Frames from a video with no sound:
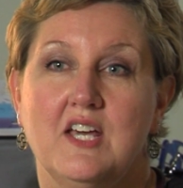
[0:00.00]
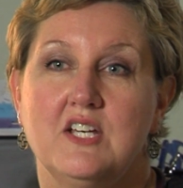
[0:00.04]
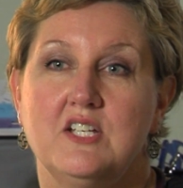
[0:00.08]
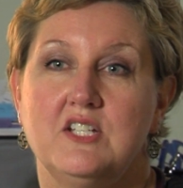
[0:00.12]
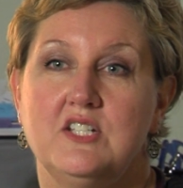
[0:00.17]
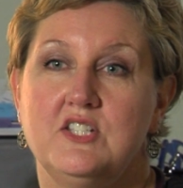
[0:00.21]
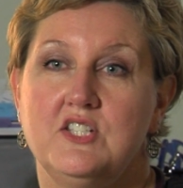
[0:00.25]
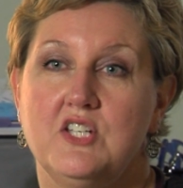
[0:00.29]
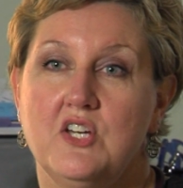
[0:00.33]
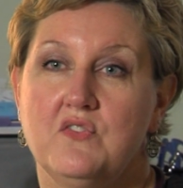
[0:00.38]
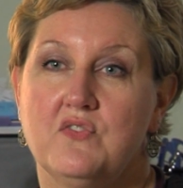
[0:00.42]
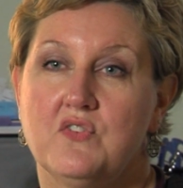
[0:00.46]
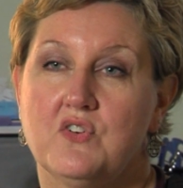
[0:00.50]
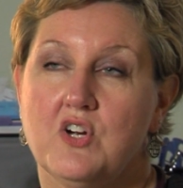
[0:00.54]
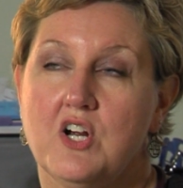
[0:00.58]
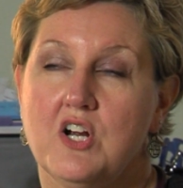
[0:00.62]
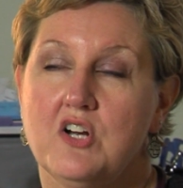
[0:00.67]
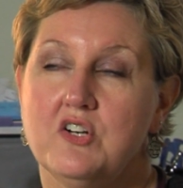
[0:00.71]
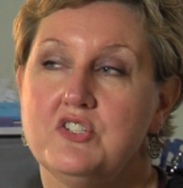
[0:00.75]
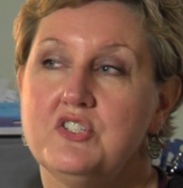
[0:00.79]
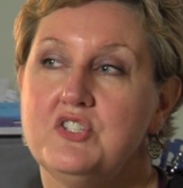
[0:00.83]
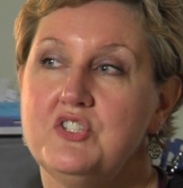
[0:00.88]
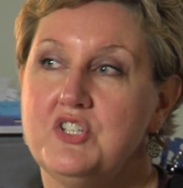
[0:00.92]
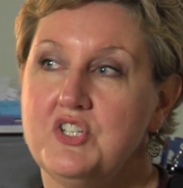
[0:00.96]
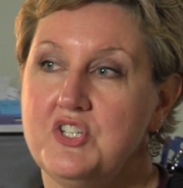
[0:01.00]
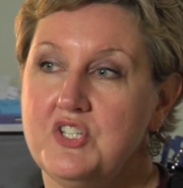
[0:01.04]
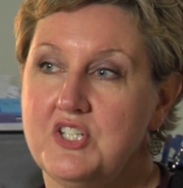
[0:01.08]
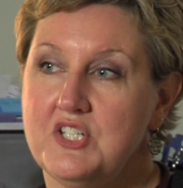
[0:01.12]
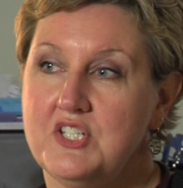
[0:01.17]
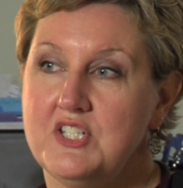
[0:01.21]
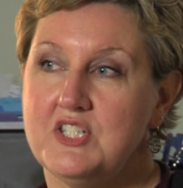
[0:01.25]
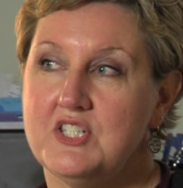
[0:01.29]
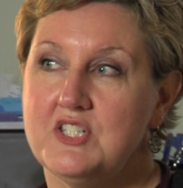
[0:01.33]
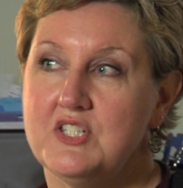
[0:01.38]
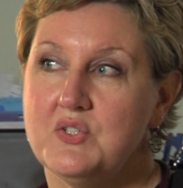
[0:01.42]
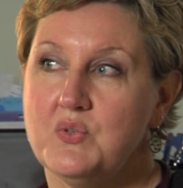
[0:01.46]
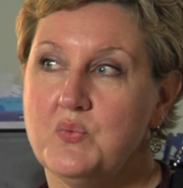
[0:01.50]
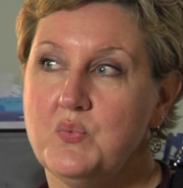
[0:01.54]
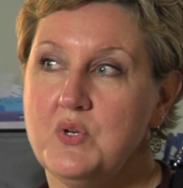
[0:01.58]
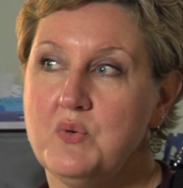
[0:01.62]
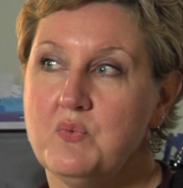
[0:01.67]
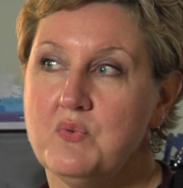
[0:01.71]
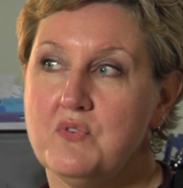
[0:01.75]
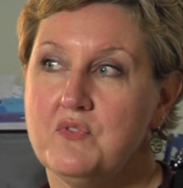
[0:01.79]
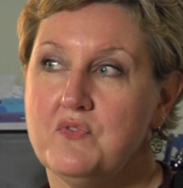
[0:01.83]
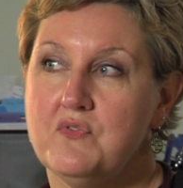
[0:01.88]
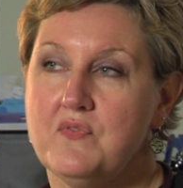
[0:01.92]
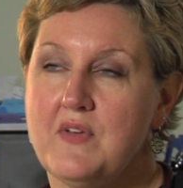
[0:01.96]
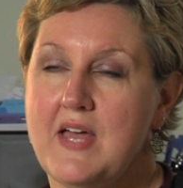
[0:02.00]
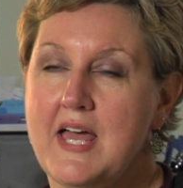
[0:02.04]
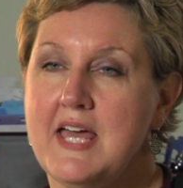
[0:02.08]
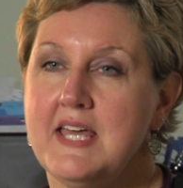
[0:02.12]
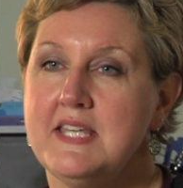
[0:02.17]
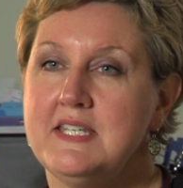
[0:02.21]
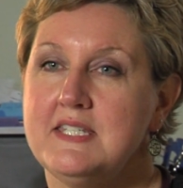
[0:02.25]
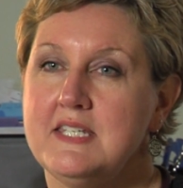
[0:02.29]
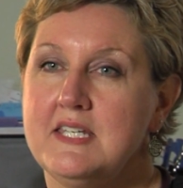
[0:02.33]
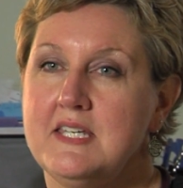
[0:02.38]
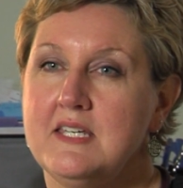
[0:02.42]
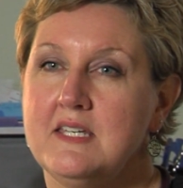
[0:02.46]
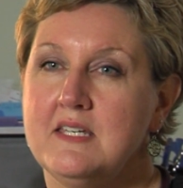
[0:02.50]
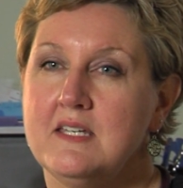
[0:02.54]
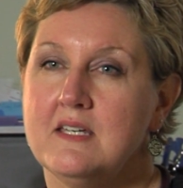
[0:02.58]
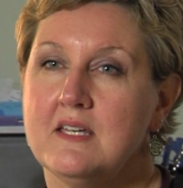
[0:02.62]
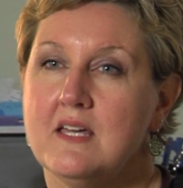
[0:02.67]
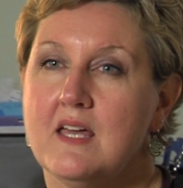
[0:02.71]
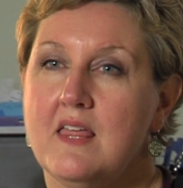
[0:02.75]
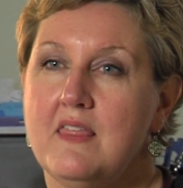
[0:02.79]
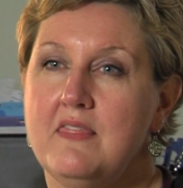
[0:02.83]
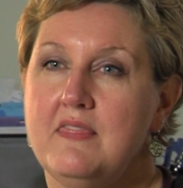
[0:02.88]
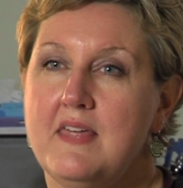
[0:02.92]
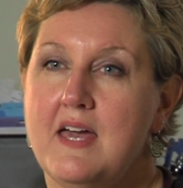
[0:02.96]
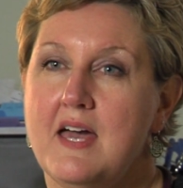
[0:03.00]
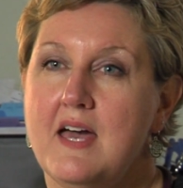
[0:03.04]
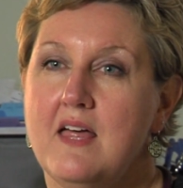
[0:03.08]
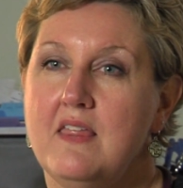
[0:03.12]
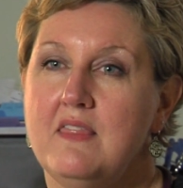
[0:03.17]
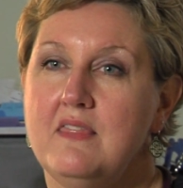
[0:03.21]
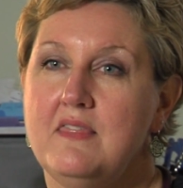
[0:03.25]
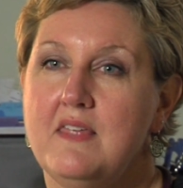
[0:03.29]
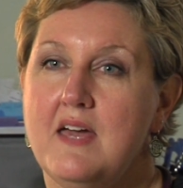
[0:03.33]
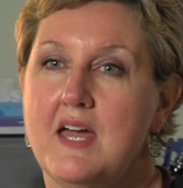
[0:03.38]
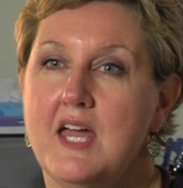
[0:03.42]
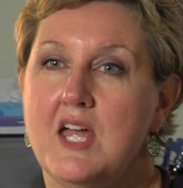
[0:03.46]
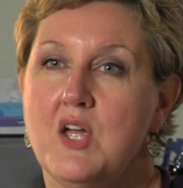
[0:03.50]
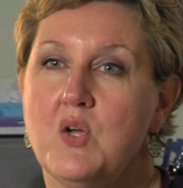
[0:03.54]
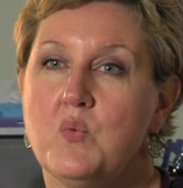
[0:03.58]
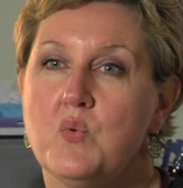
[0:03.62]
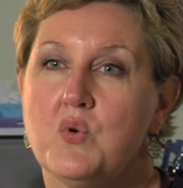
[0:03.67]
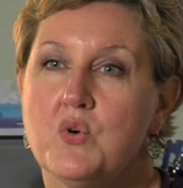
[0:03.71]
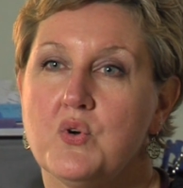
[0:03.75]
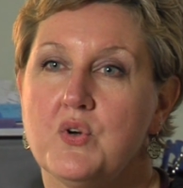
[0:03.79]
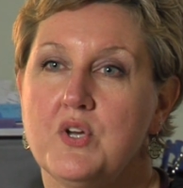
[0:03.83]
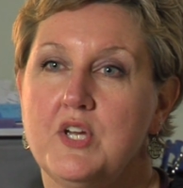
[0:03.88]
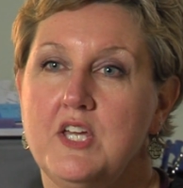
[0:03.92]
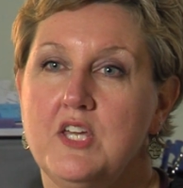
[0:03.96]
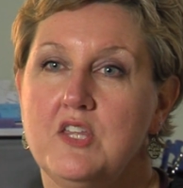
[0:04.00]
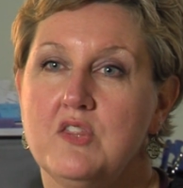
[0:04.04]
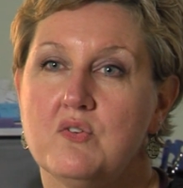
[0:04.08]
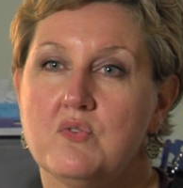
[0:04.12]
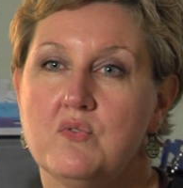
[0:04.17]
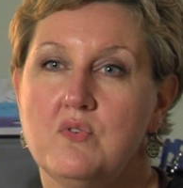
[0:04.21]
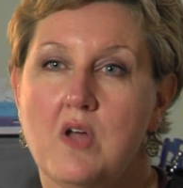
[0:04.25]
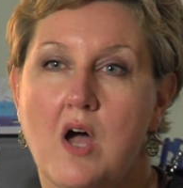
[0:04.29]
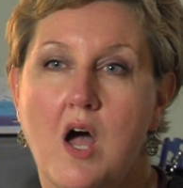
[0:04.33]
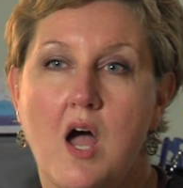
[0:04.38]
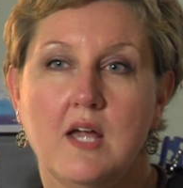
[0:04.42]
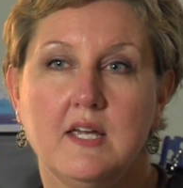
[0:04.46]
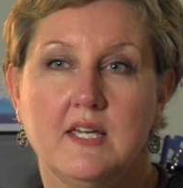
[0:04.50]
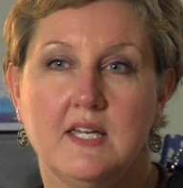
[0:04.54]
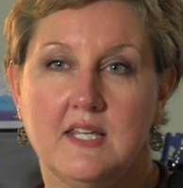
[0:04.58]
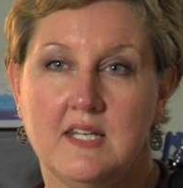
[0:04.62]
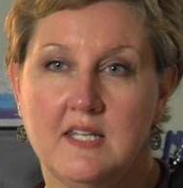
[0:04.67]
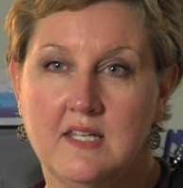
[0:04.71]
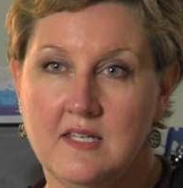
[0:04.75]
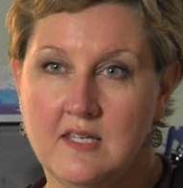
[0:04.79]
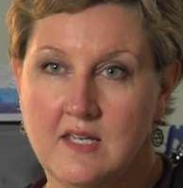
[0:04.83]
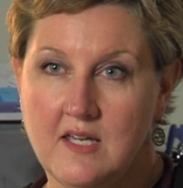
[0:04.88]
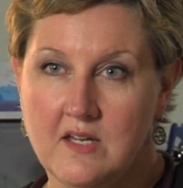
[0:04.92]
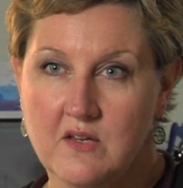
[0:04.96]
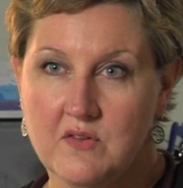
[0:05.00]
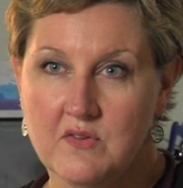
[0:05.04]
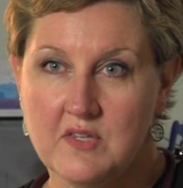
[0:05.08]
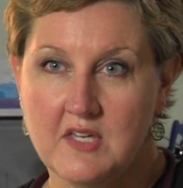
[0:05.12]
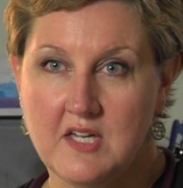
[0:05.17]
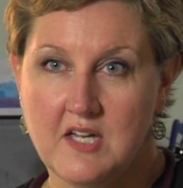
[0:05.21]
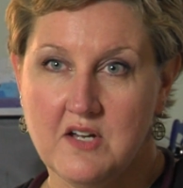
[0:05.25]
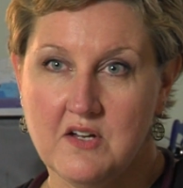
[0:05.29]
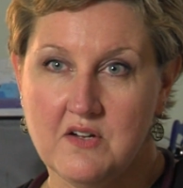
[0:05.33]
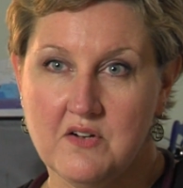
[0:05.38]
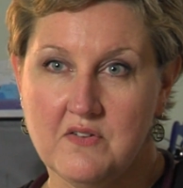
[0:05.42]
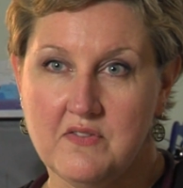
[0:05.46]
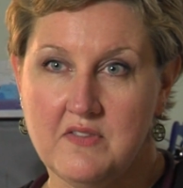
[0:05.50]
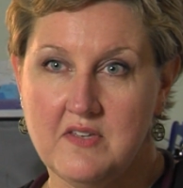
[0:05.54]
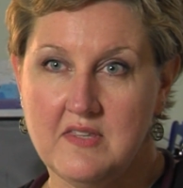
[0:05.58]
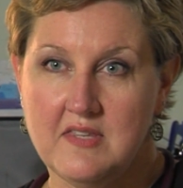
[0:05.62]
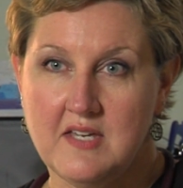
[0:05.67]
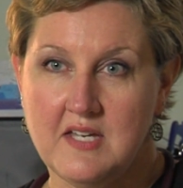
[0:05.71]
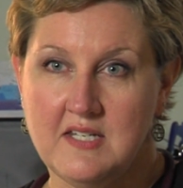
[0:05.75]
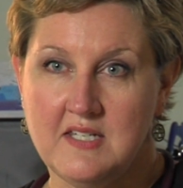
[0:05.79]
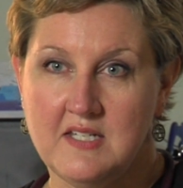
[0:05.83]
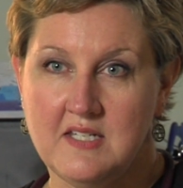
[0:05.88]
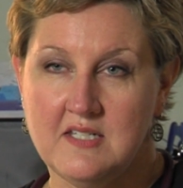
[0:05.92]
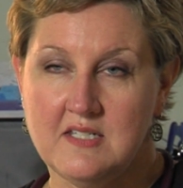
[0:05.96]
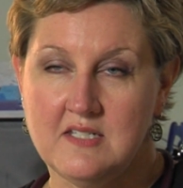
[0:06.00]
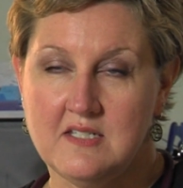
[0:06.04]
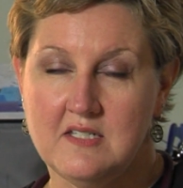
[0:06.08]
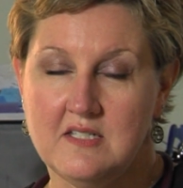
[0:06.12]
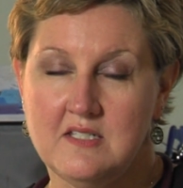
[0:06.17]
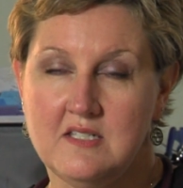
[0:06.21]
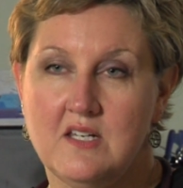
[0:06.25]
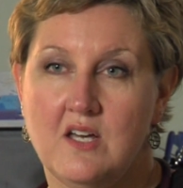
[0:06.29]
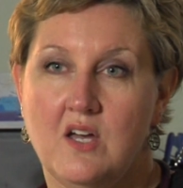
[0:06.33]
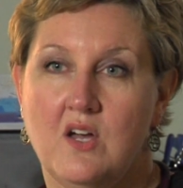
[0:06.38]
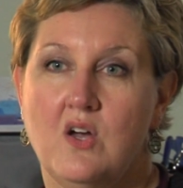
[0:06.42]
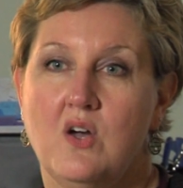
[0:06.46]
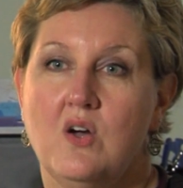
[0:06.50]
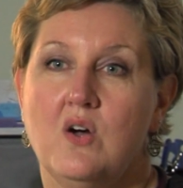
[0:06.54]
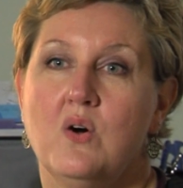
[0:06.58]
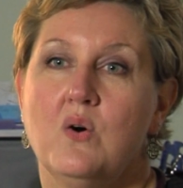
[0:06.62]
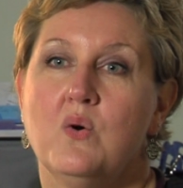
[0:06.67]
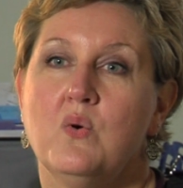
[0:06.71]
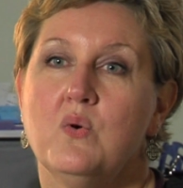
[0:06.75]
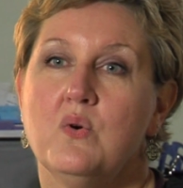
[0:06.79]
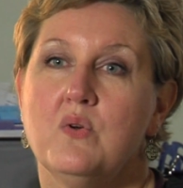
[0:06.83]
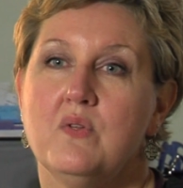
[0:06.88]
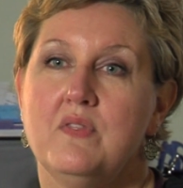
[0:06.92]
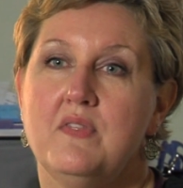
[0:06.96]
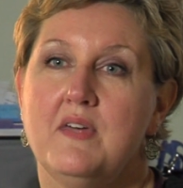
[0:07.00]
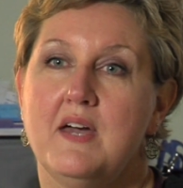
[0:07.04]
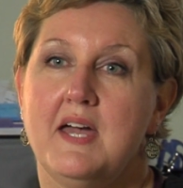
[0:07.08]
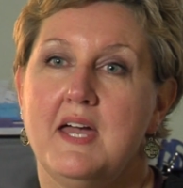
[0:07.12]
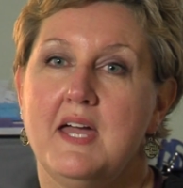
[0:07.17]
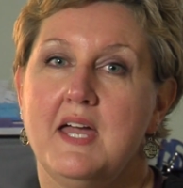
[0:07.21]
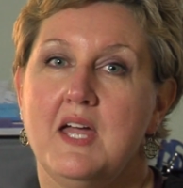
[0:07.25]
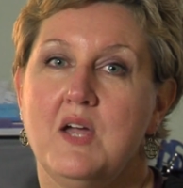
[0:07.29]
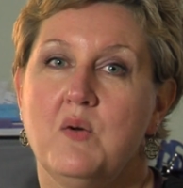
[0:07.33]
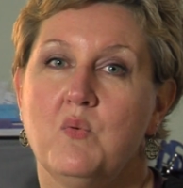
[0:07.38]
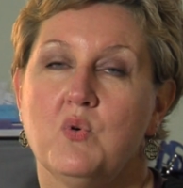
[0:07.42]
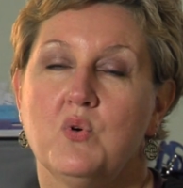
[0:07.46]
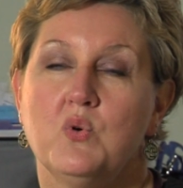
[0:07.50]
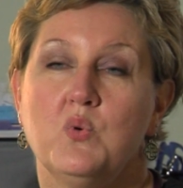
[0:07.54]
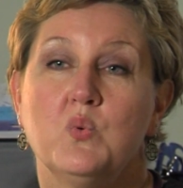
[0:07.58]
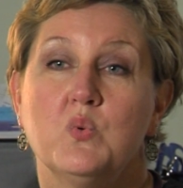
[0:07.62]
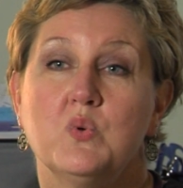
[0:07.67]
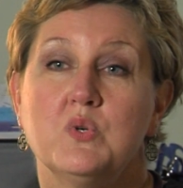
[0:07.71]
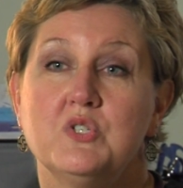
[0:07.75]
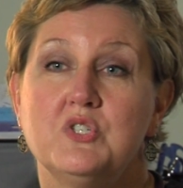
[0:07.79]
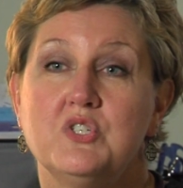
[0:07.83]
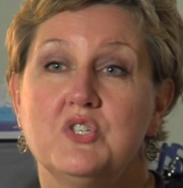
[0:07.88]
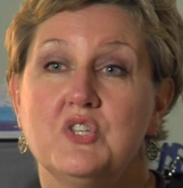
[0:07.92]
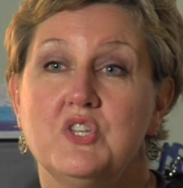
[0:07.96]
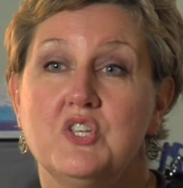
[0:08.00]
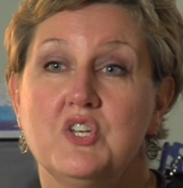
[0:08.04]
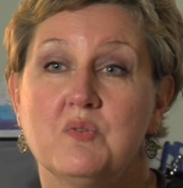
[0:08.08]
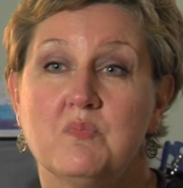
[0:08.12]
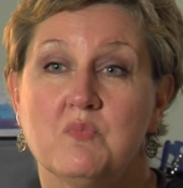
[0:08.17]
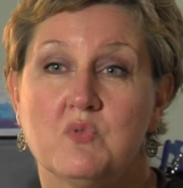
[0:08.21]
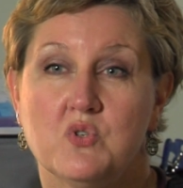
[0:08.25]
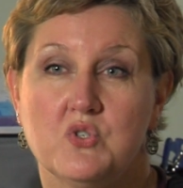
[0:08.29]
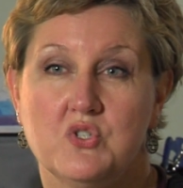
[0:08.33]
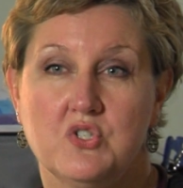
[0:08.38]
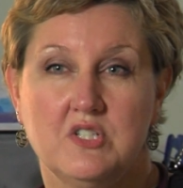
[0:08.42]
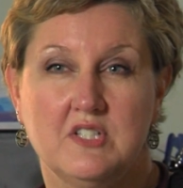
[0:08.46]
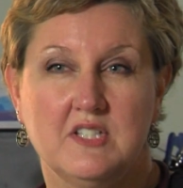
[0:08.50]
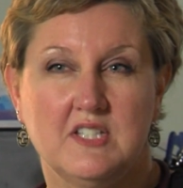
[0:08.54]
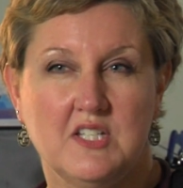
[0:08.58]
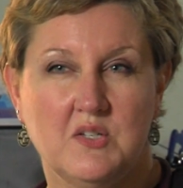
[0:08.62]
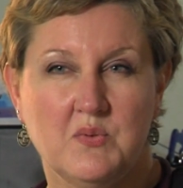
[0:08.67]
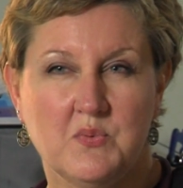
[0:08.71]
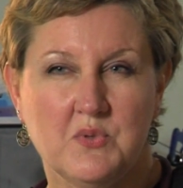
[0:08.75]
So, for our students, we were finding that they were either not getting health care that they needed or they were going to the emergency